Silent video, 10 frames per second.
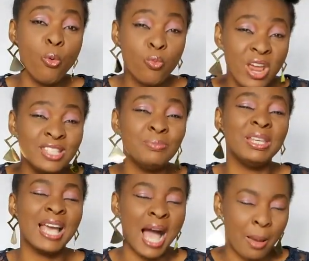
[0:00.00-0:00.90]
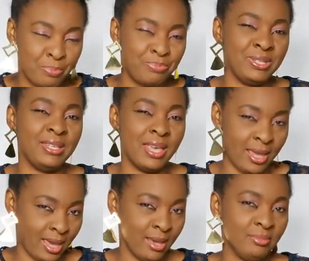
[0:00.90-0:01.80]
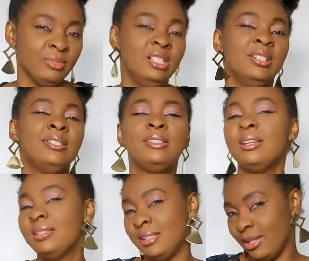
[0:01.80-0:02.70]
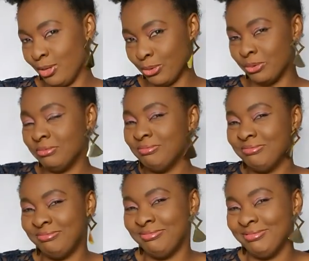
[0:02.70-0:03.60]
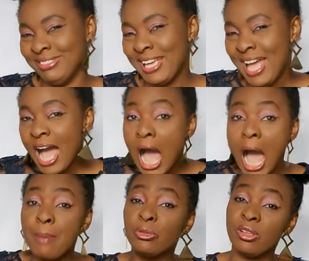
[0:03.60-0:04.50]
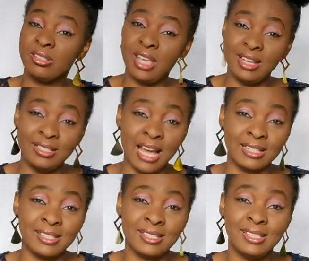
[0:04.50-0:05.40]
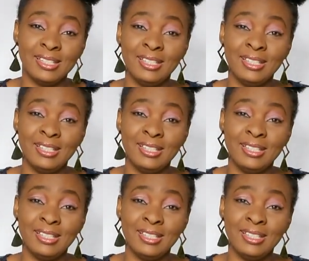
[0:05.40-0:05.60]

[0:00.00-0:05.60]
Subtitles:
always be happy. Stay single. I'm not saying that